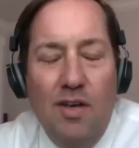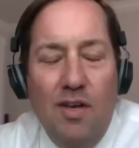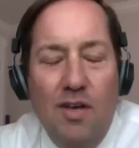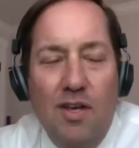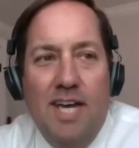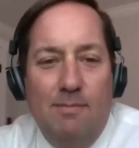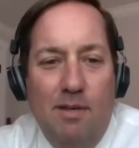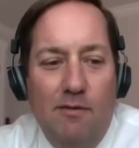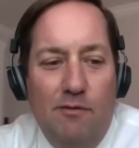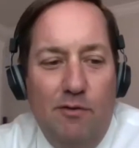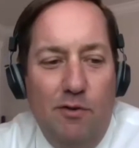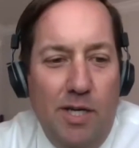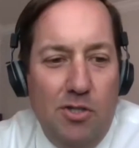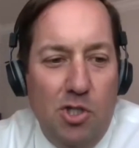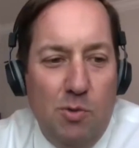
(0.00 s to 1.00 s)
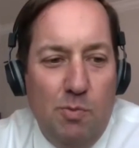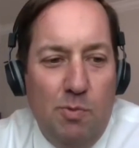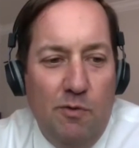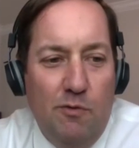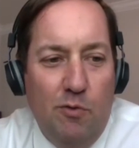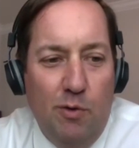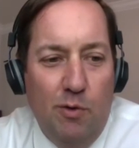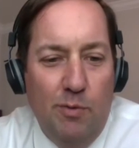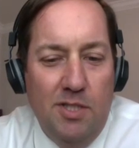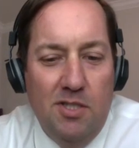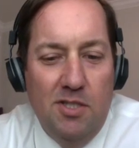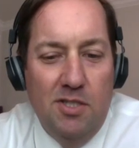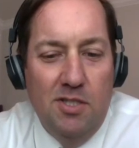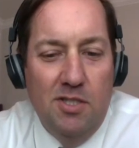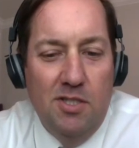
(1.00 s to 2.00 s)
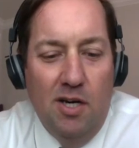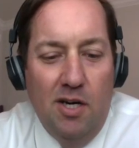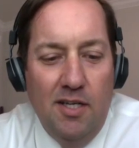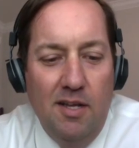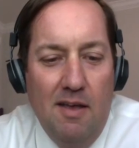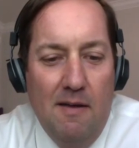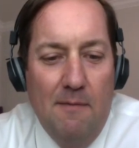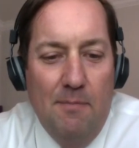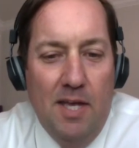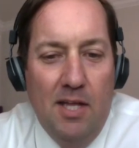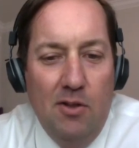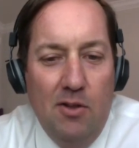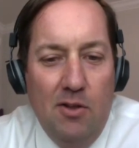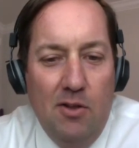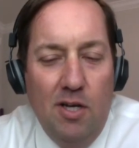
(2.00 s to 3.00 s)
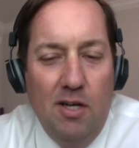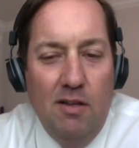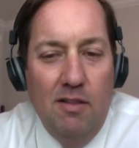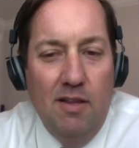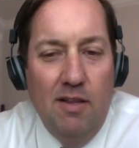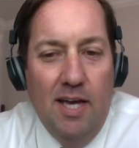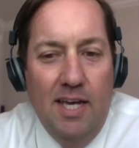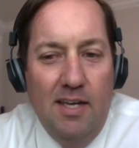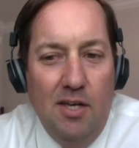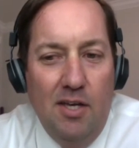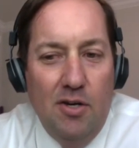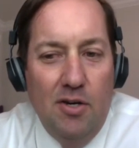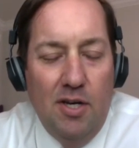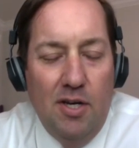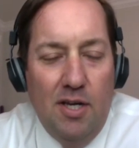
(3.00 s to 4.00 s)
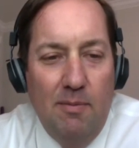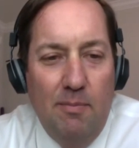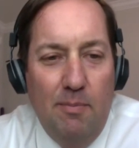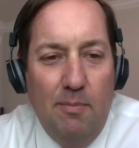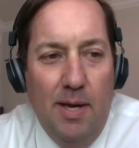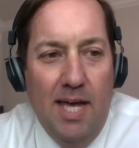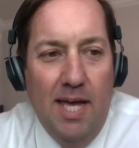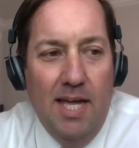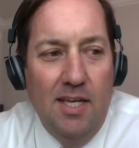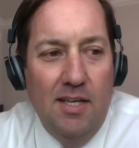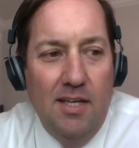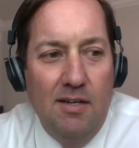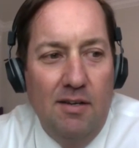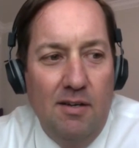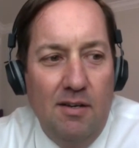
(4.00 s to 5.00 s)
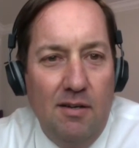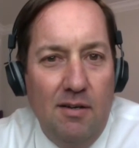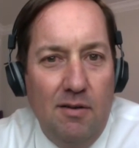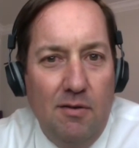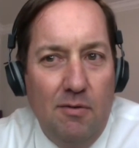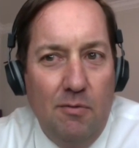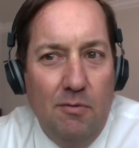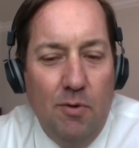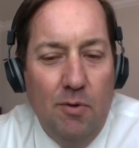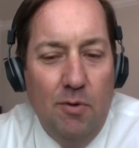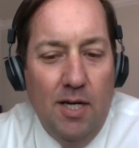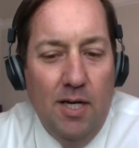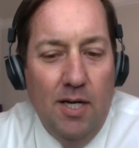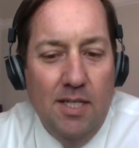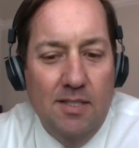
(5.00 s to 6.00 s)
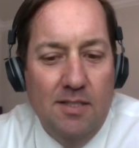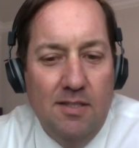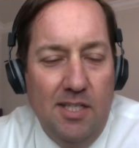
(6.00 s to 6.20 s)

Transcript: your dad sent me a few pictures before we started. It looked like your companion was